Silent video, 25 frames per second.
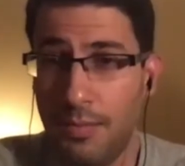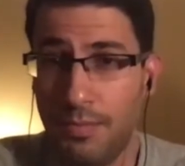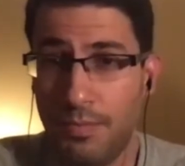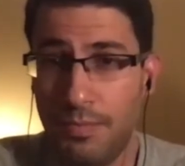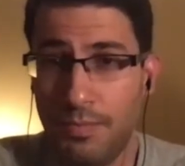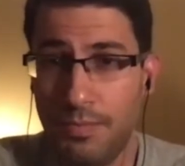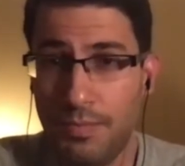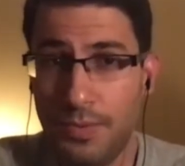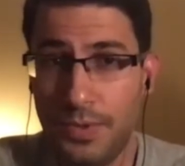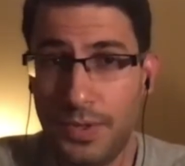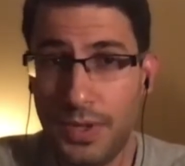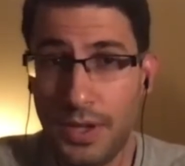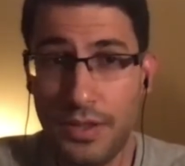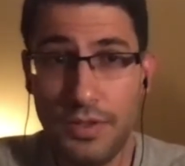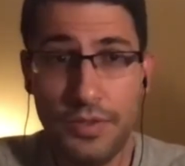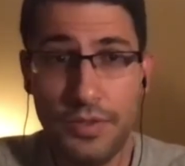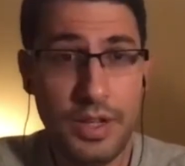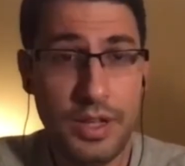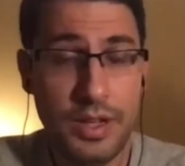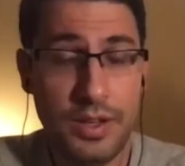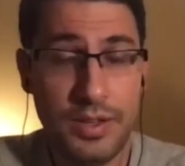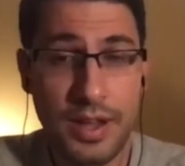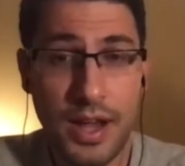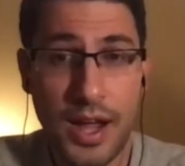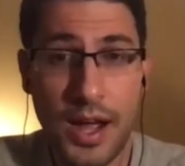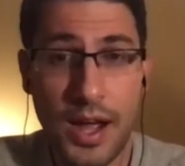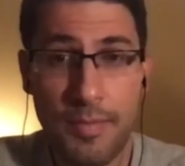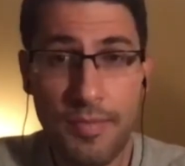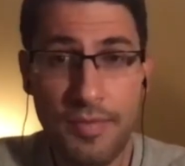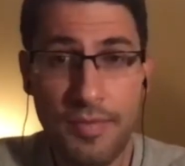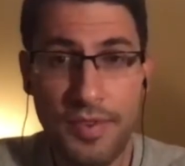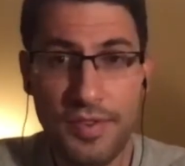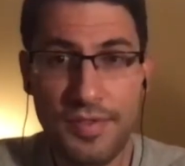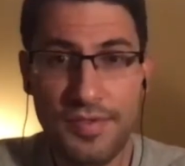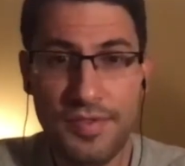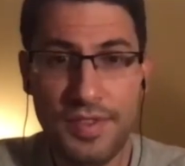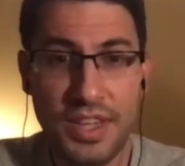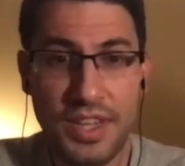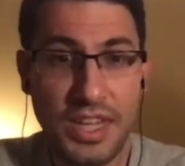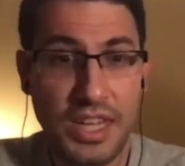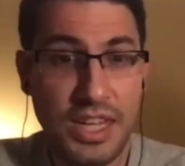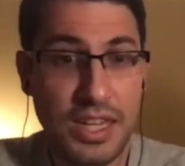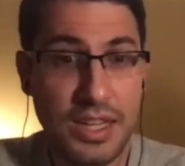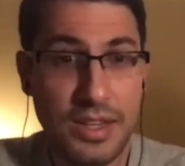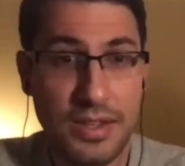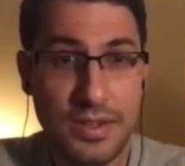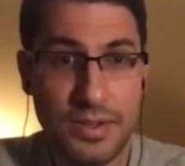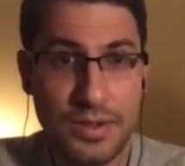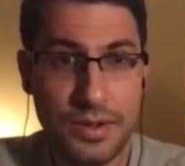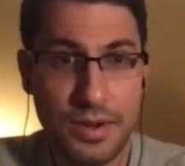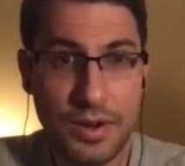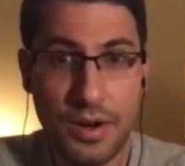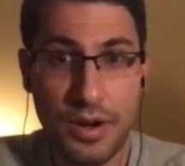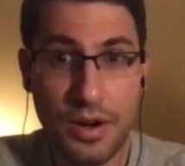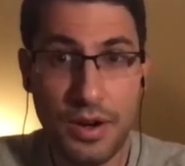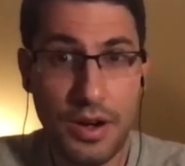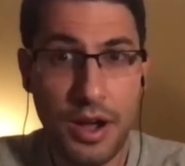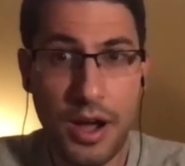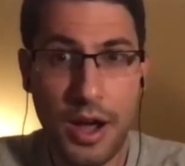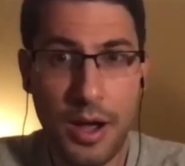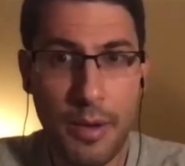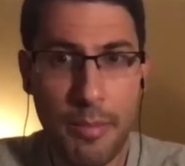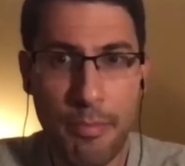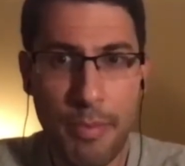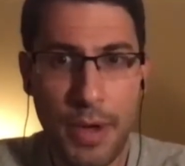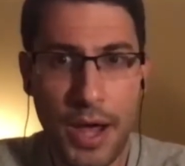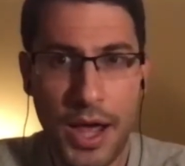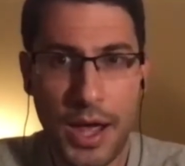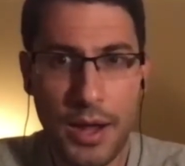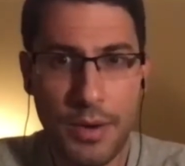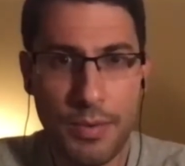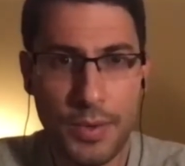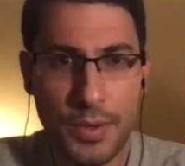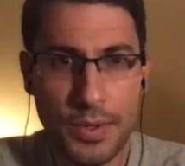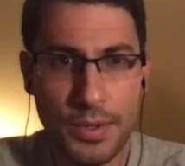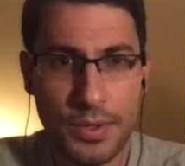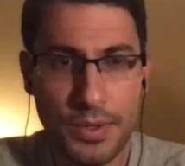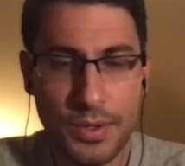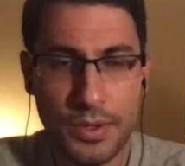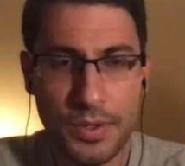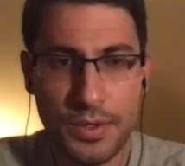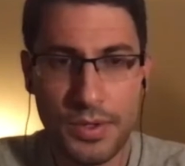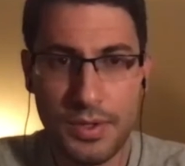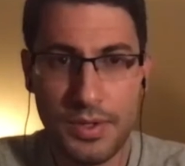Suddenly top 15s are not bad results,